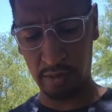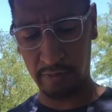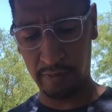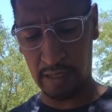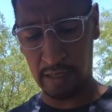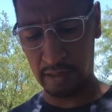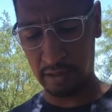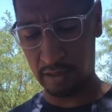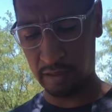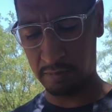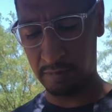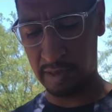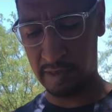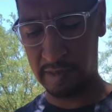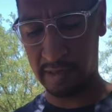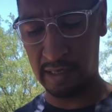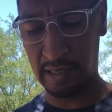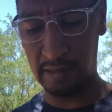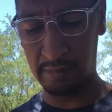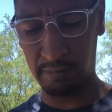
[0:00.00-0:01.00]
that your
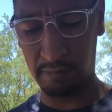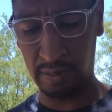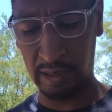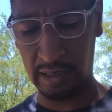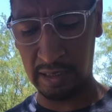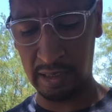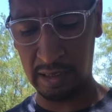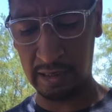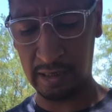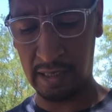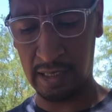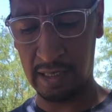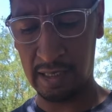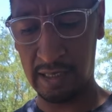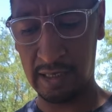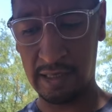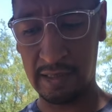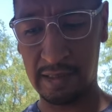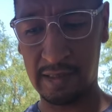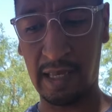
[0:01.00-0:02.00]
mesquite bean
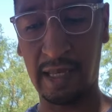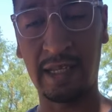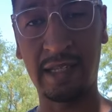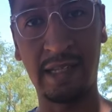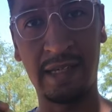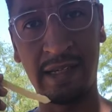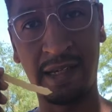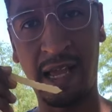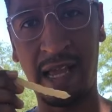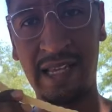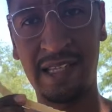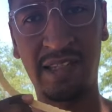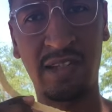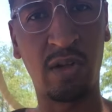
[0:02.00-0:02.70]
is like a nice